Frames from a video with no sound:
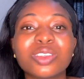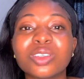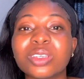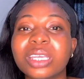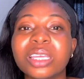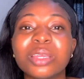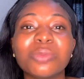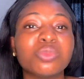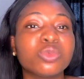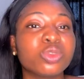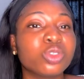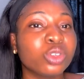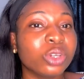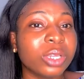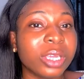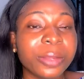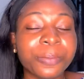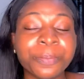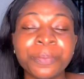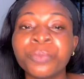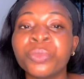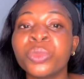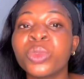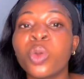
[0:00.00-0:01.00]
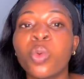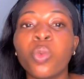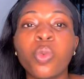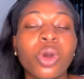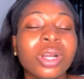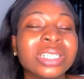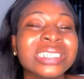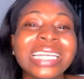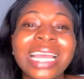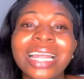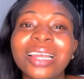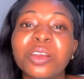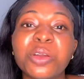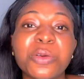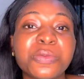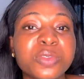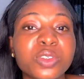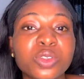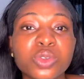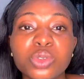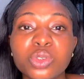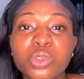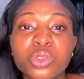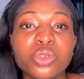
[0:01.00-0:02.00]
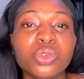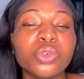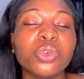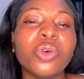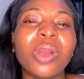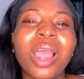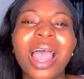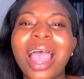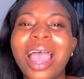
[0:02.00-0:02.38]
to keep doing what I love to do.